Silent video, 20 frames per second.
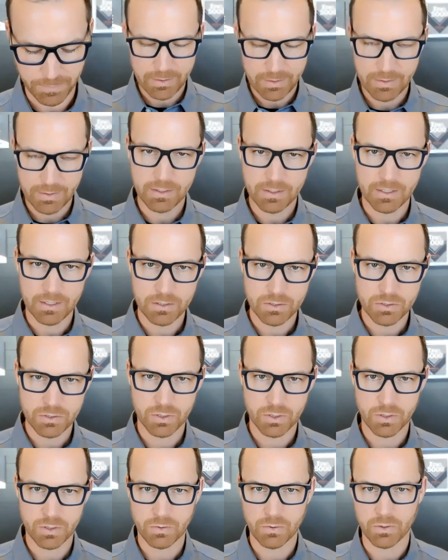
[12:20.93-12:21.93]
in the
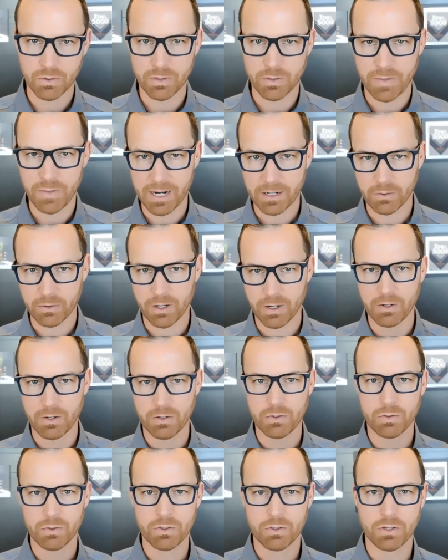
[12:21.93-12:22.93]
intro or the
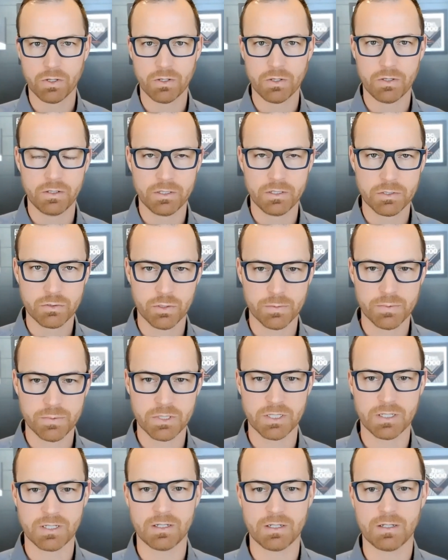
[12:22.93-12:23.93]
background or the
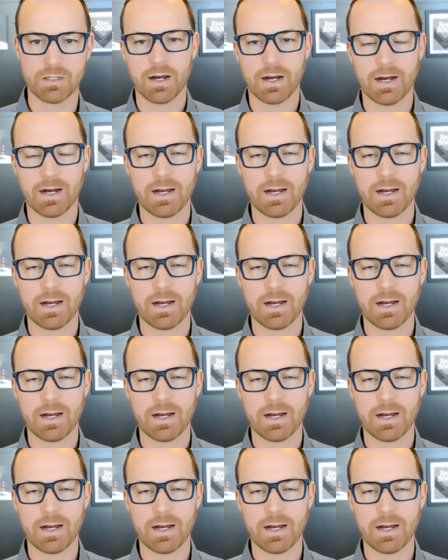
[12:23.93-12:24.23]
description,